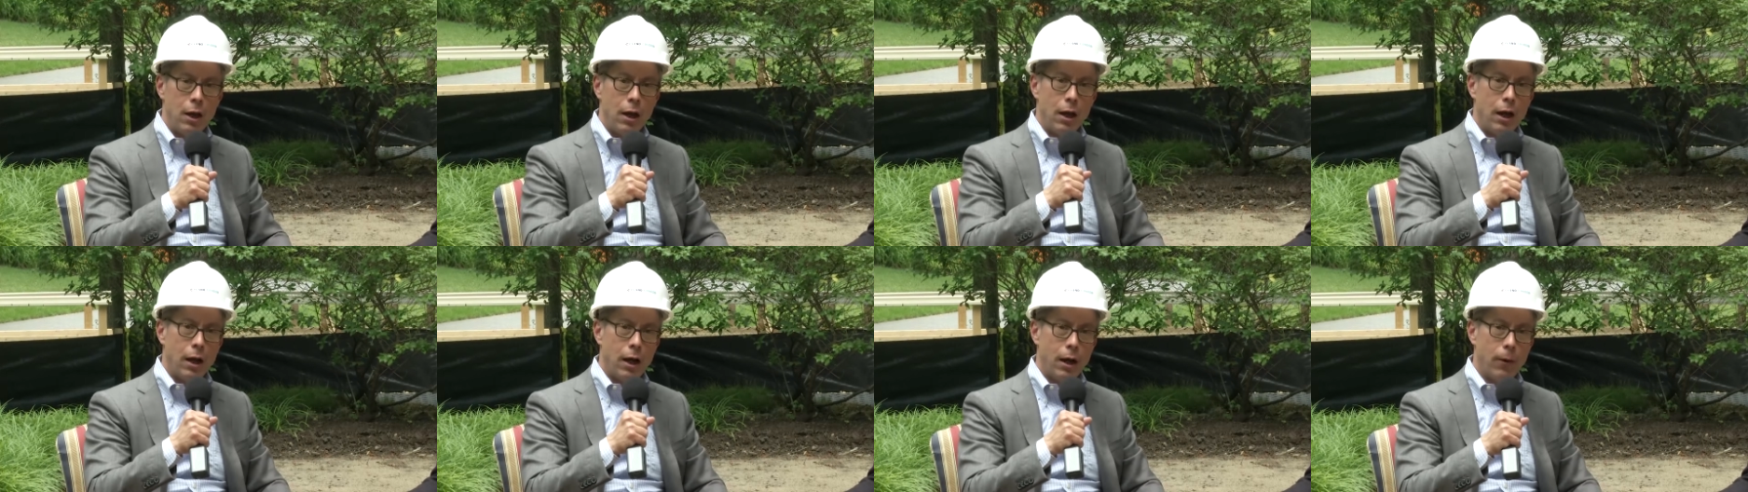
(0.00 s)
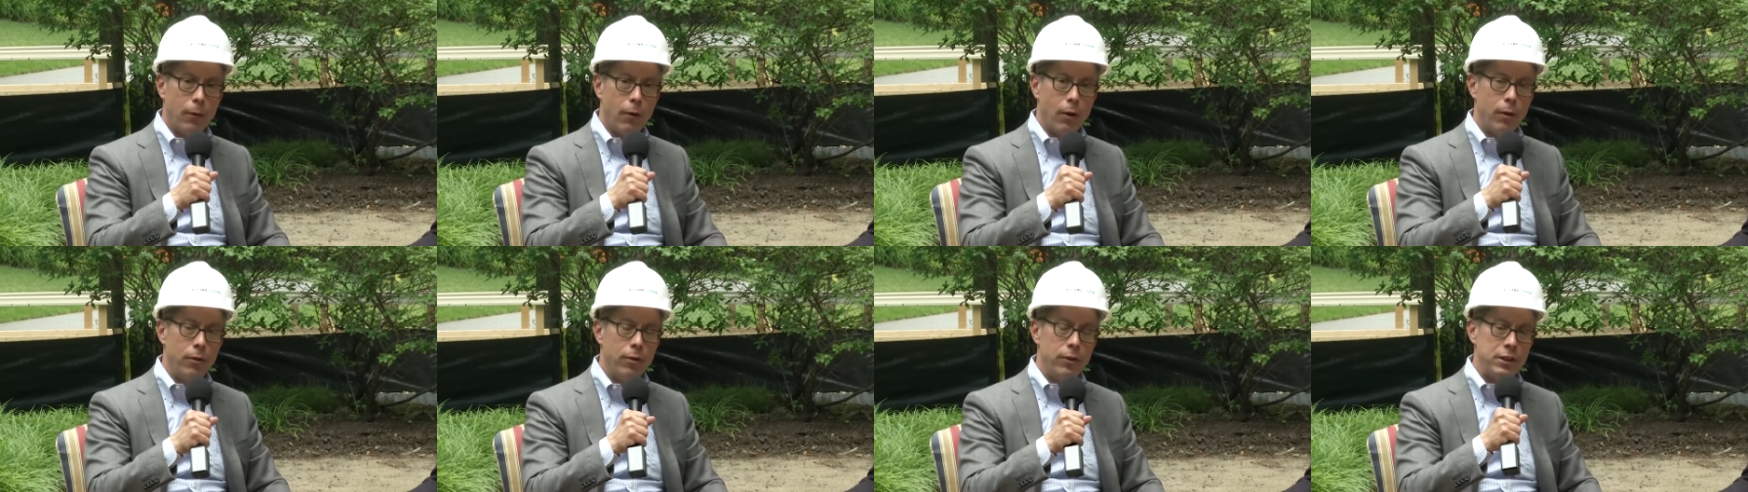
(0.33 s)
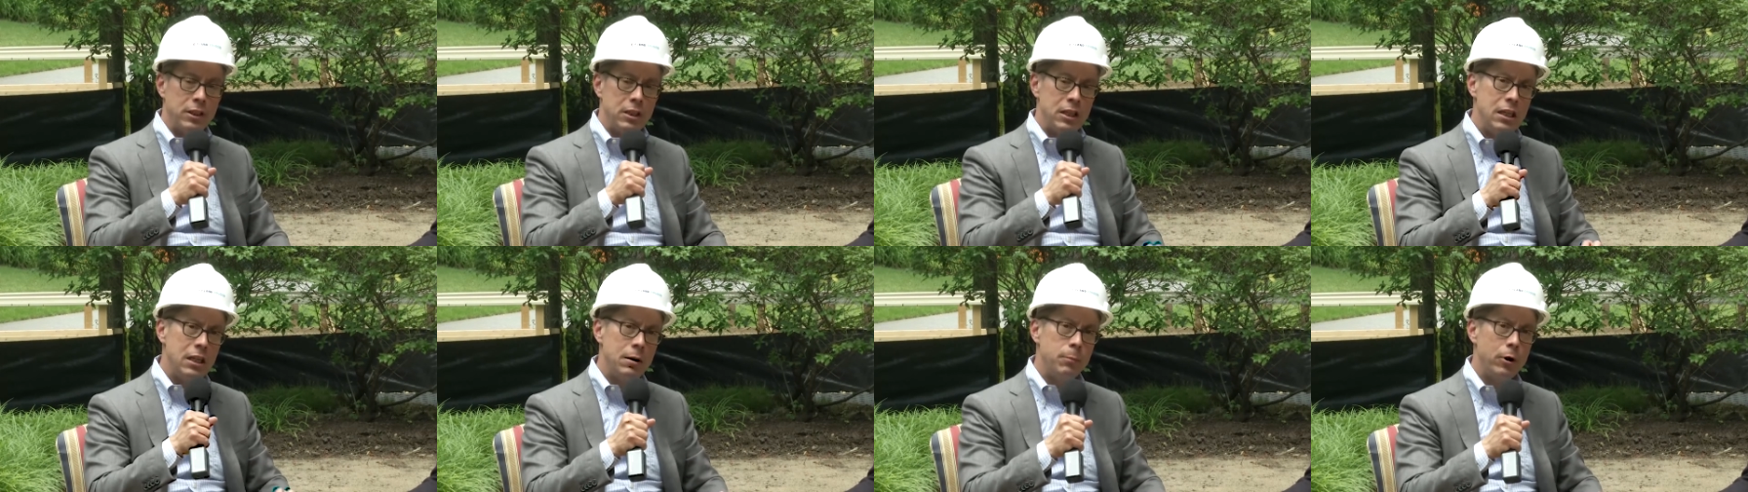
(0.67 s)
The
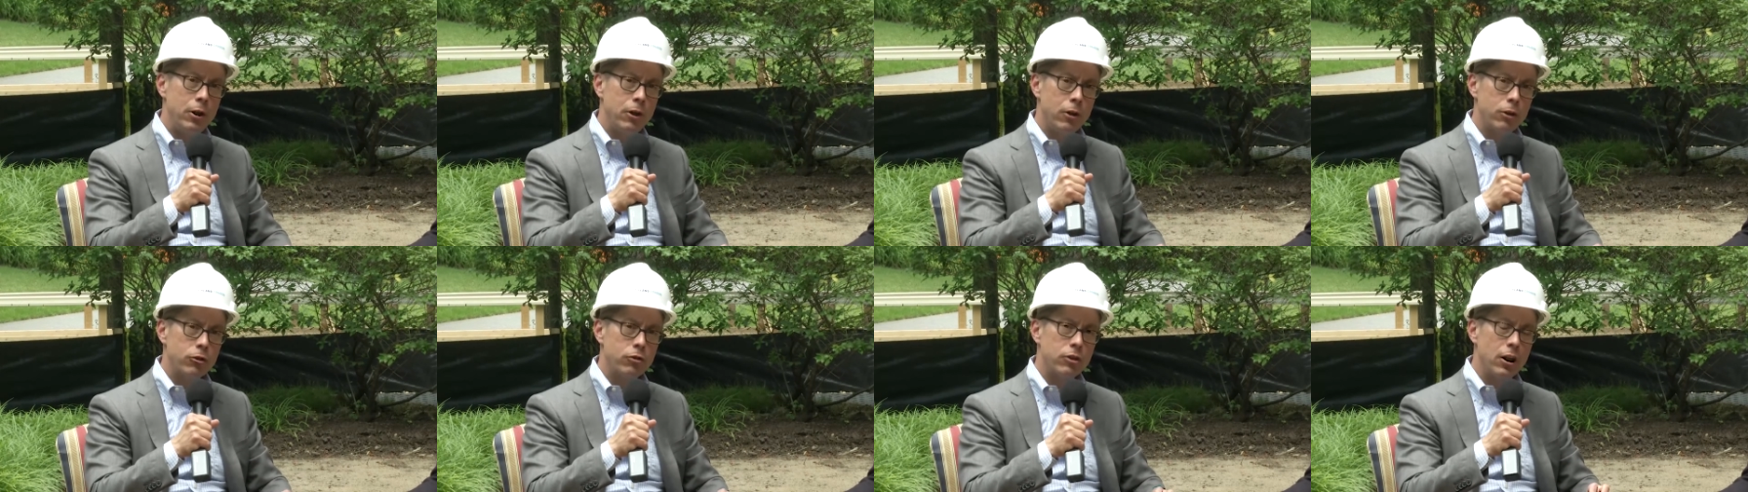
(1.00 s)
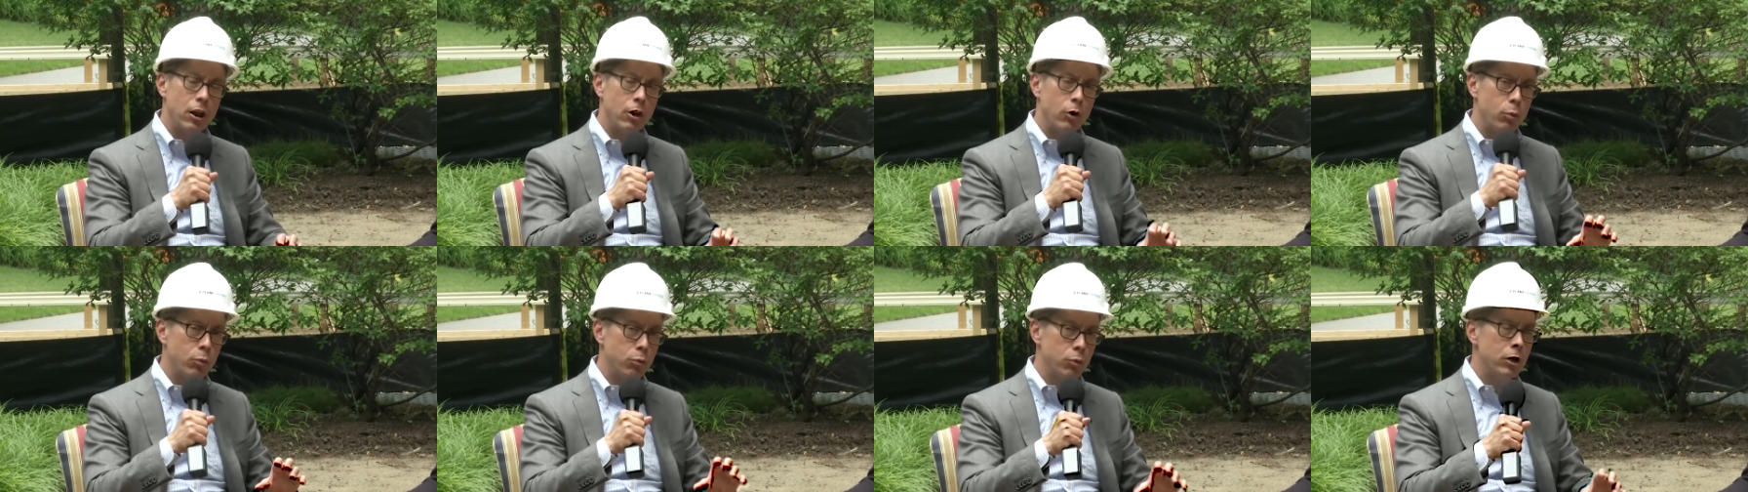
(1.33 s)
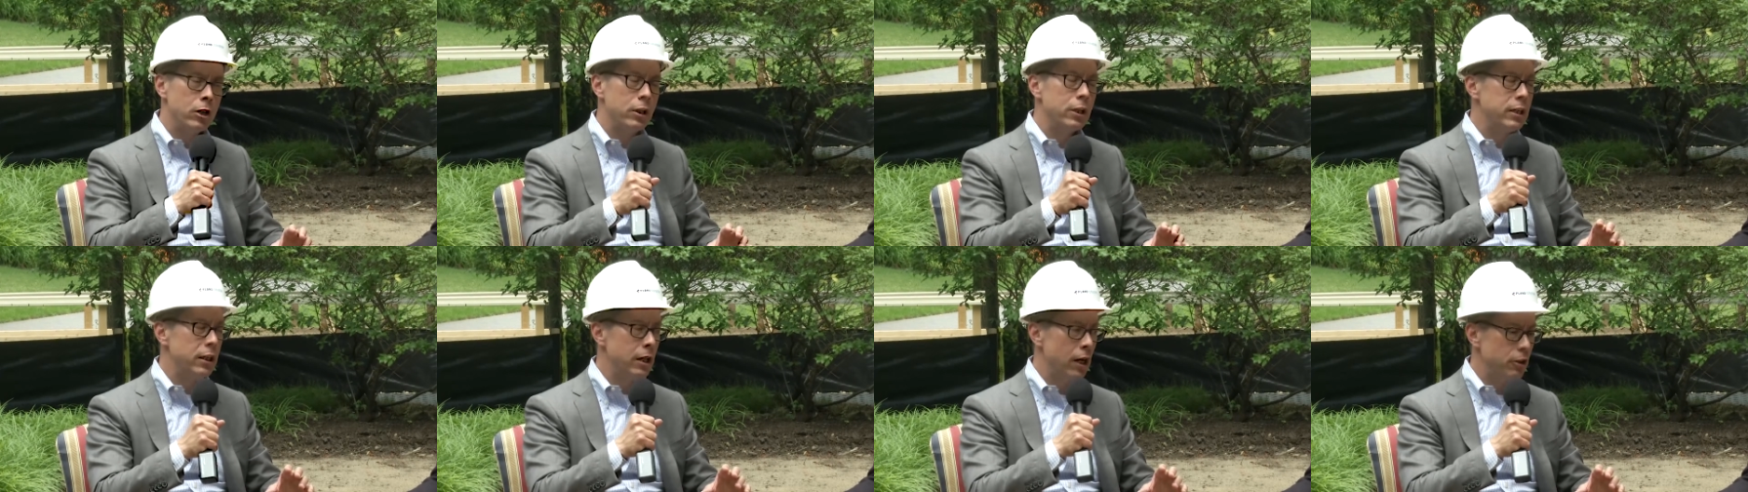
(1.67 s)
team here has done a
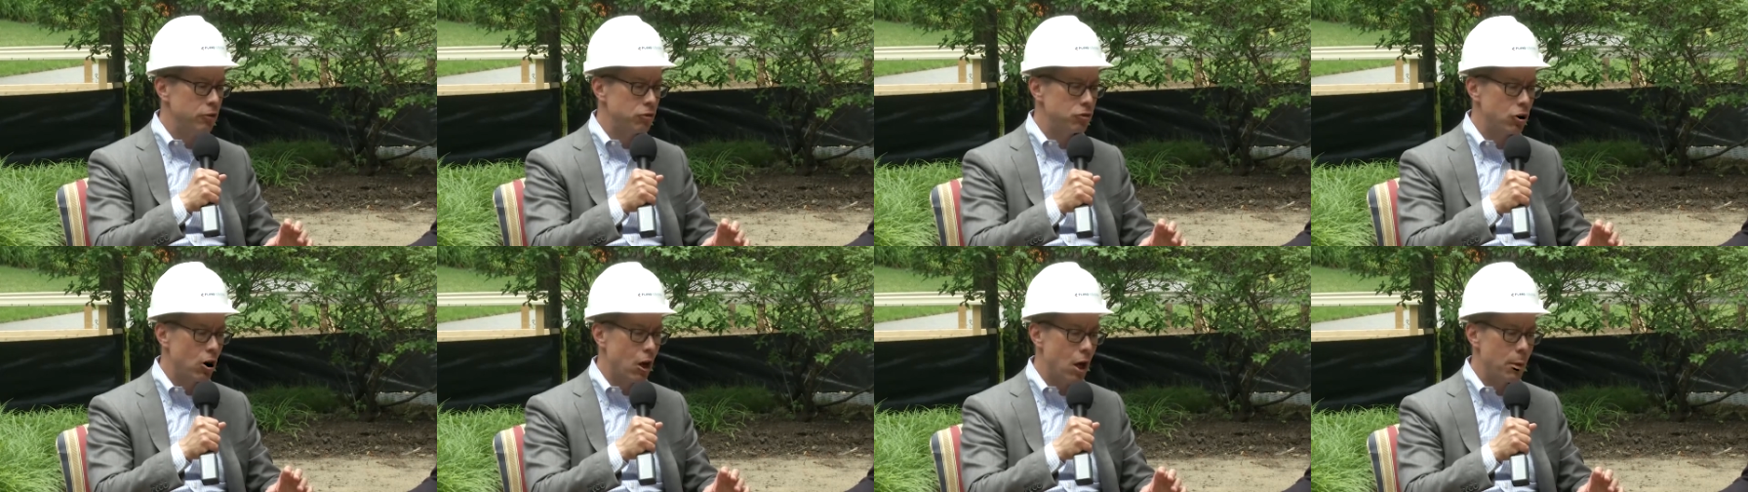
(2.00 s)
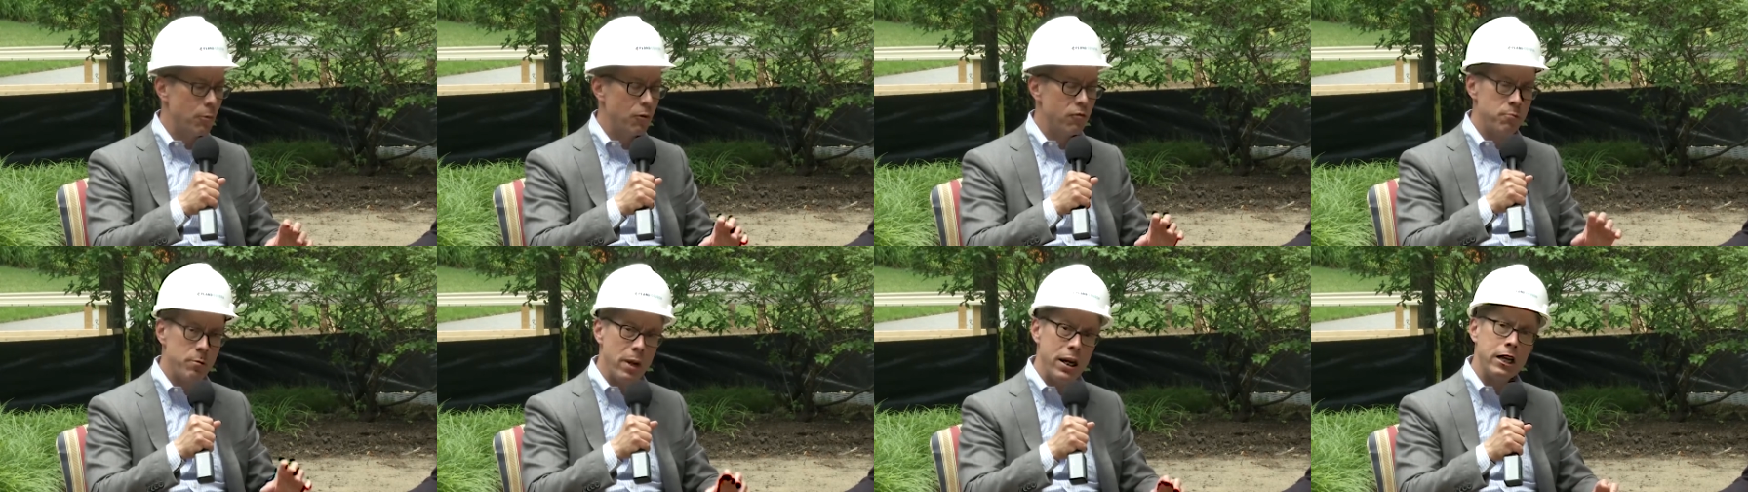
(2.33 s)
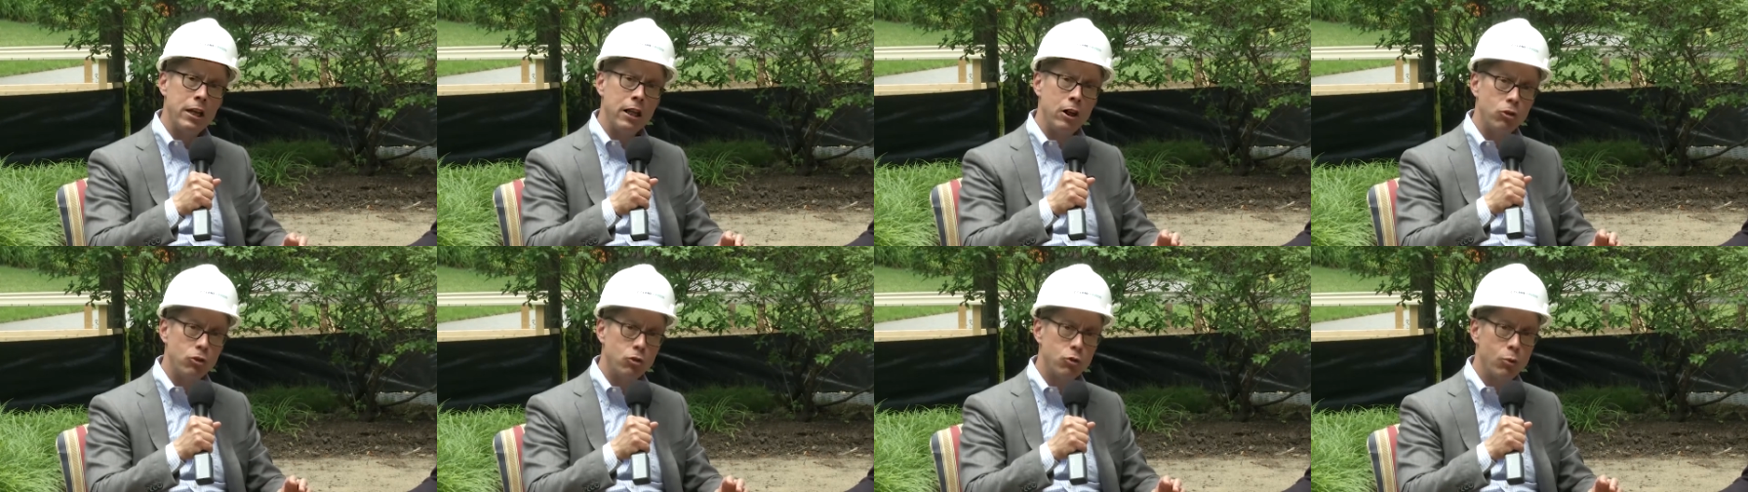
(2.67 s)
really nice job of
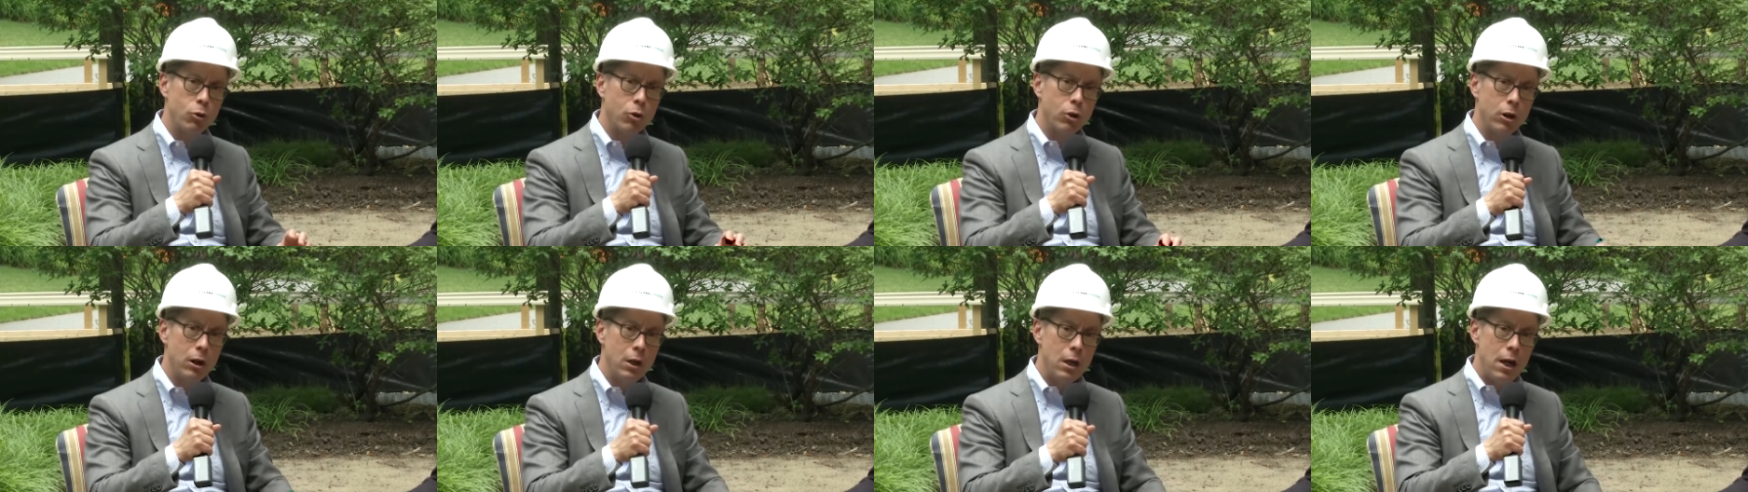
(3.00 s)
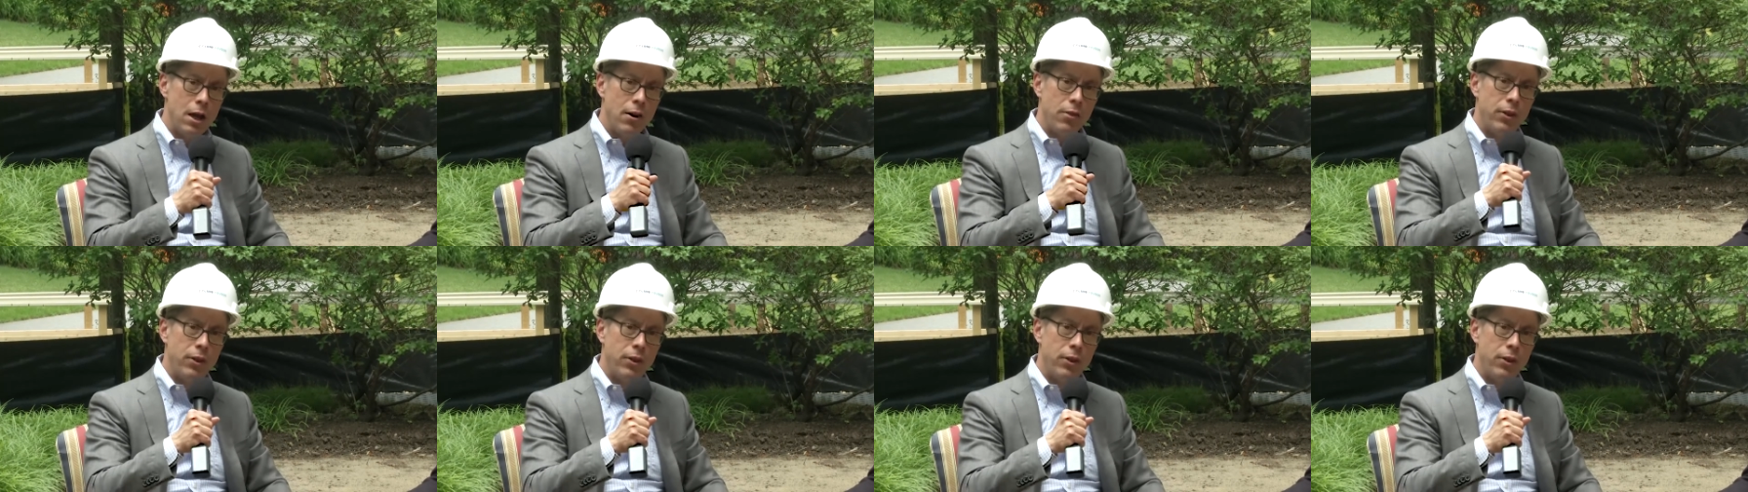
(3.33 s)
making sure